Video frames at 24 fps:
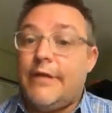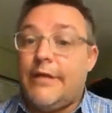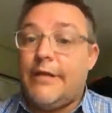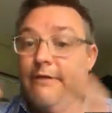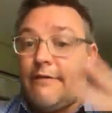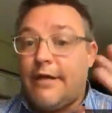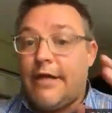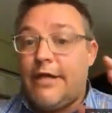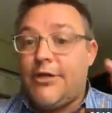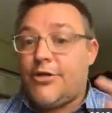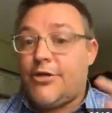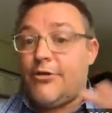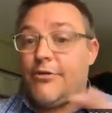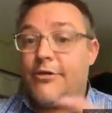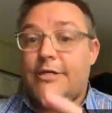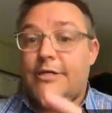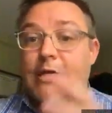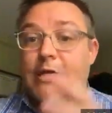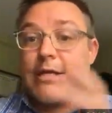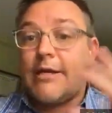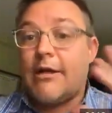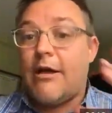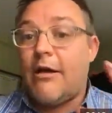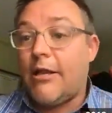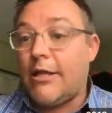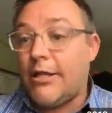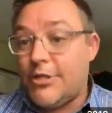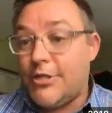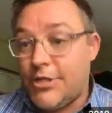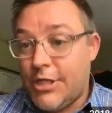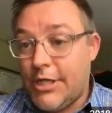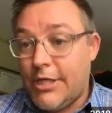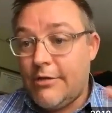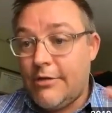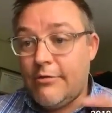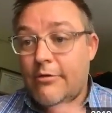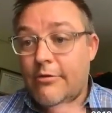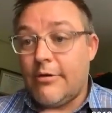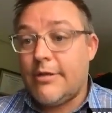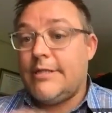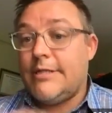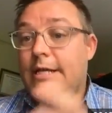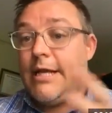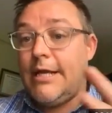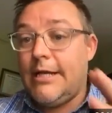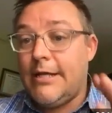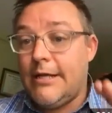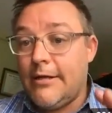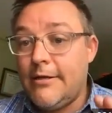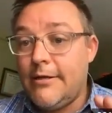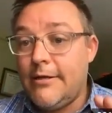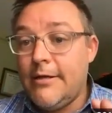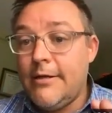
innovation or technology or data,